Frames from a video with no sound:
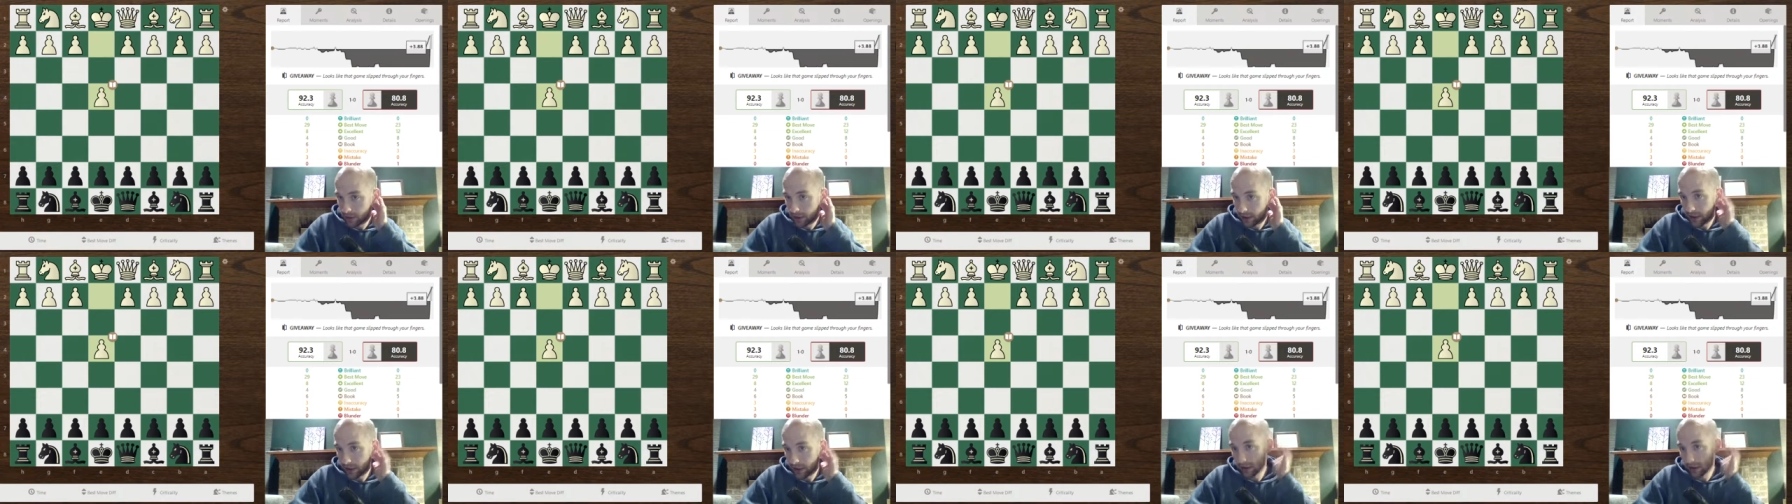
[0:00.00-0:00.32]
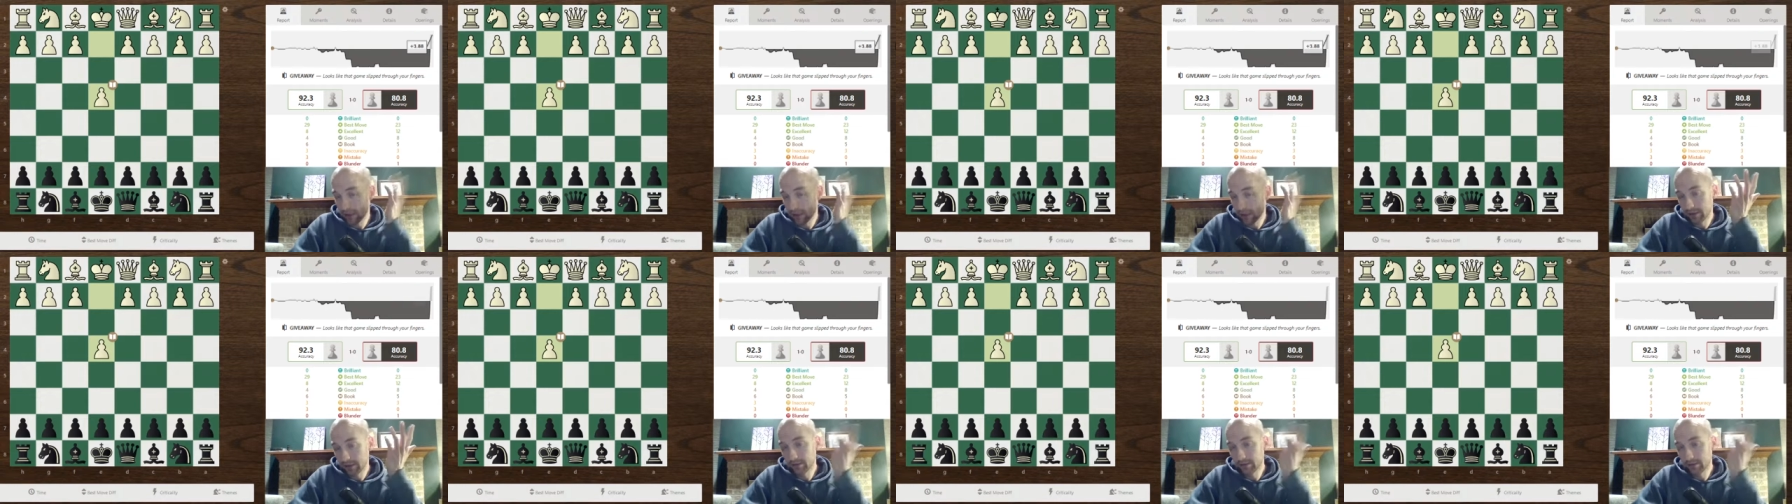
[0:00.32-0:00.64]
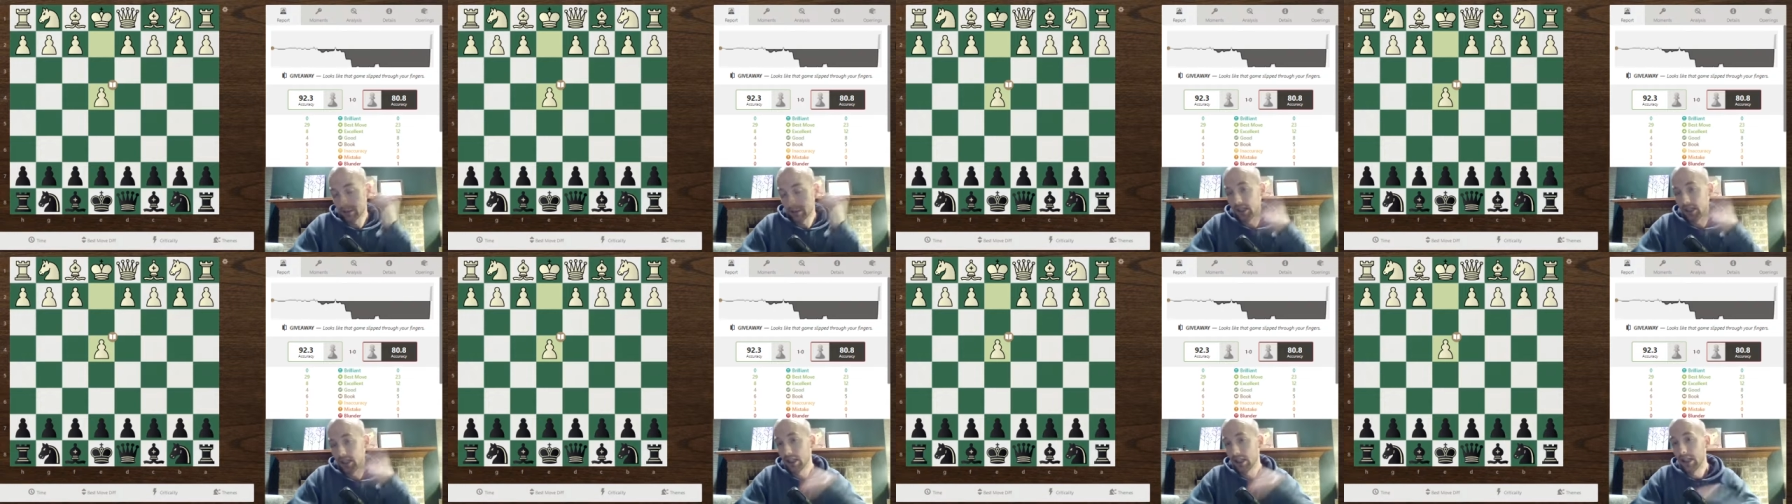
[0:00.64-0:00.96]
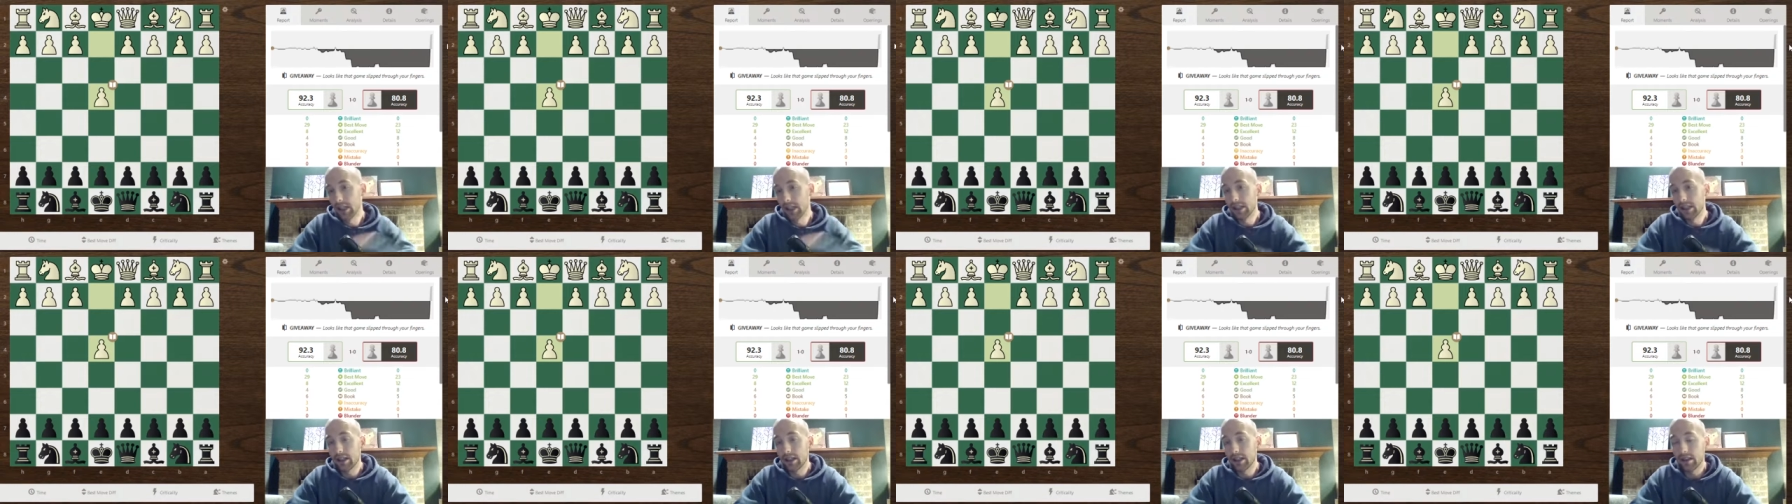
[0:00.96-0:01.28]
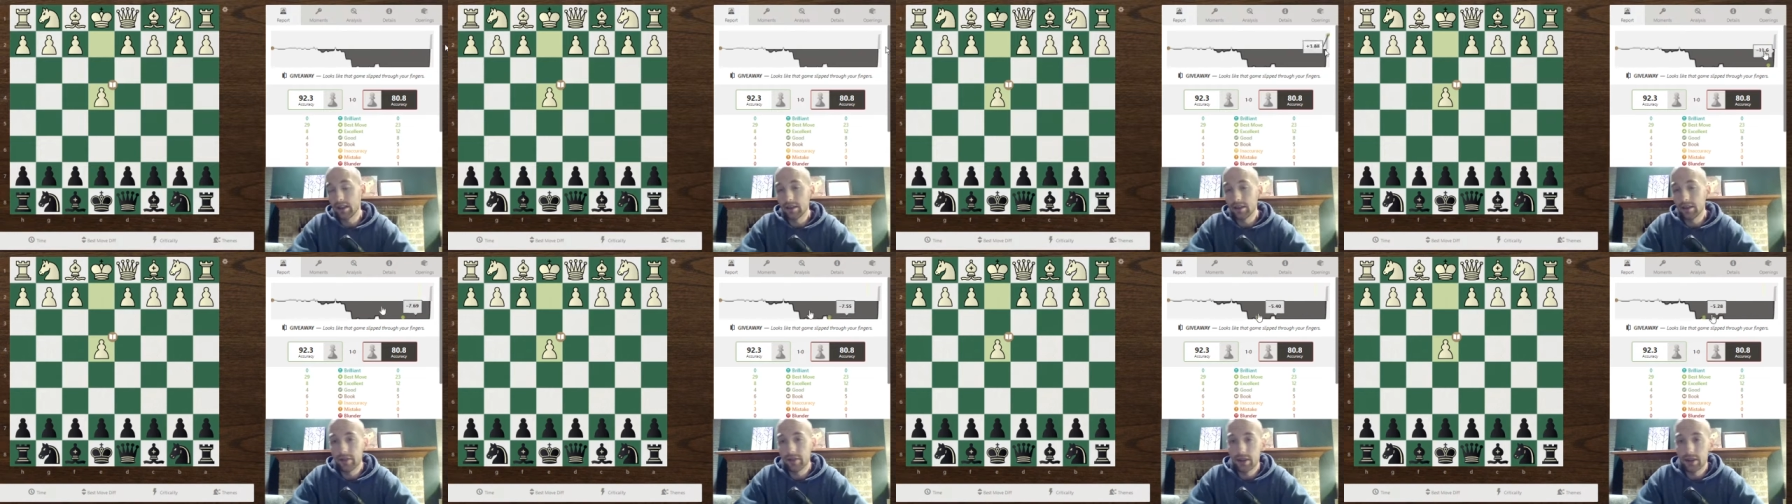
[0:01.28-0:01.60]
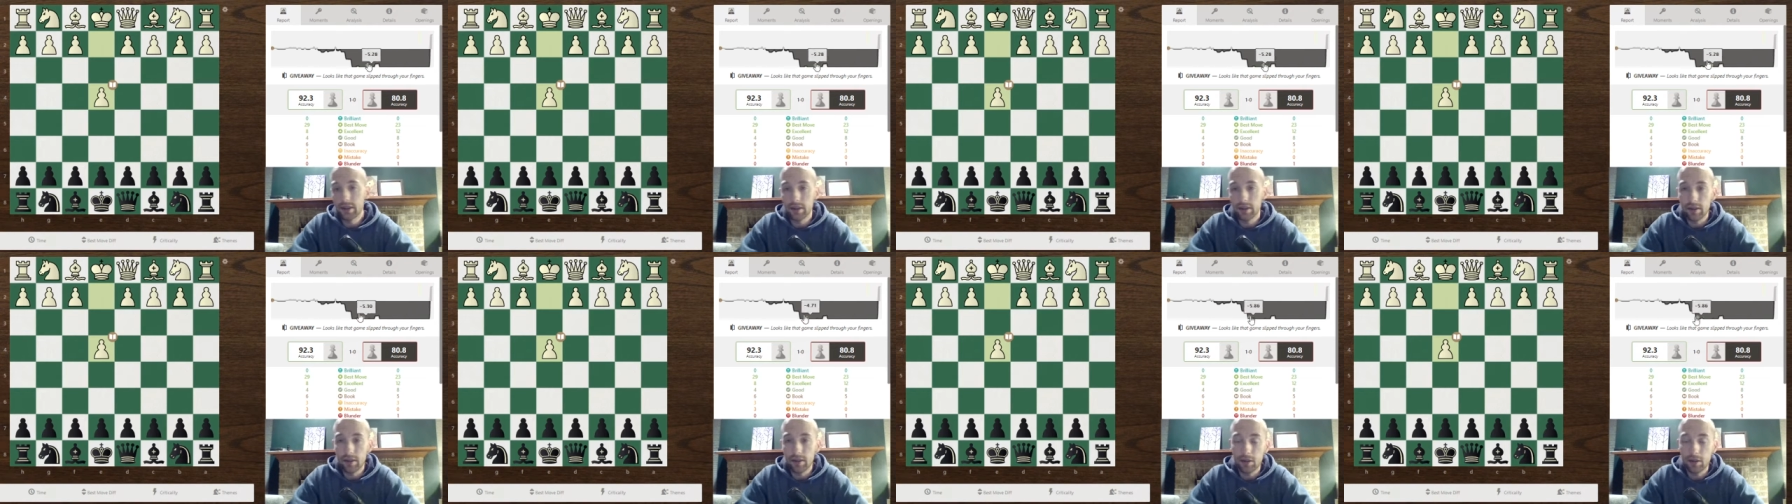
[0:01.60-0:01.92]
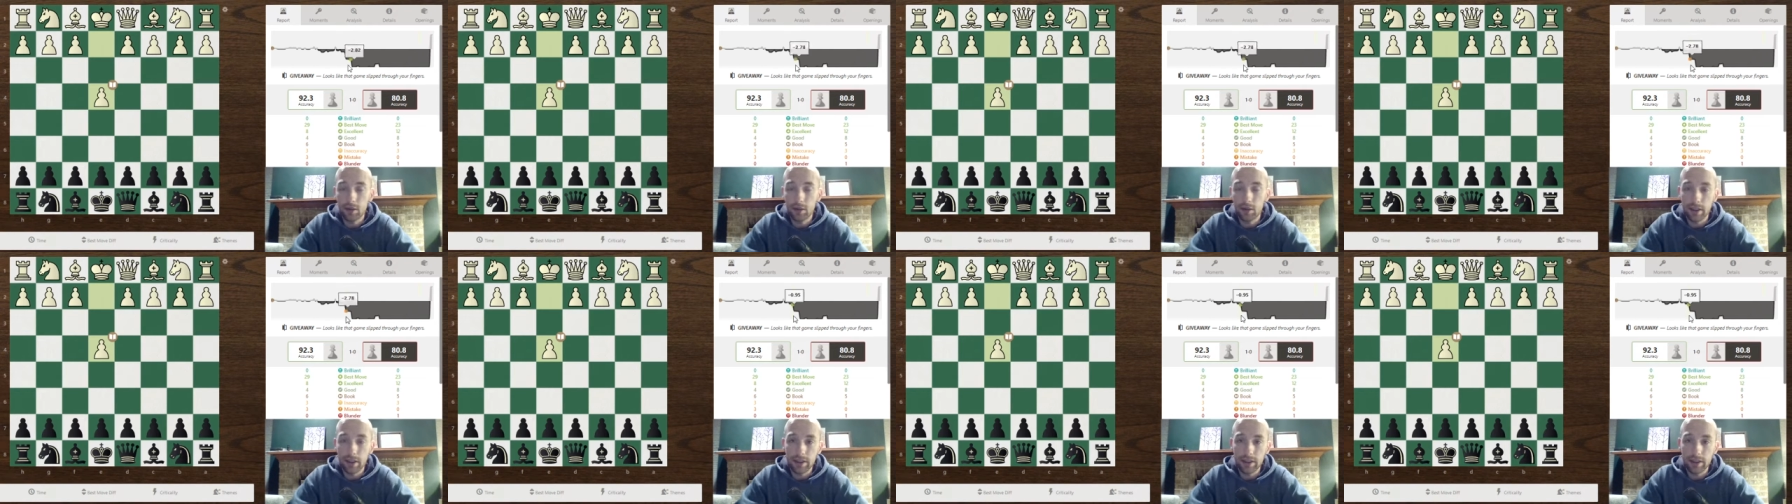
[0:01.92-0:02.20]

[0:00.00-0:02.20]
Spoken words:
carried the victory the whole way.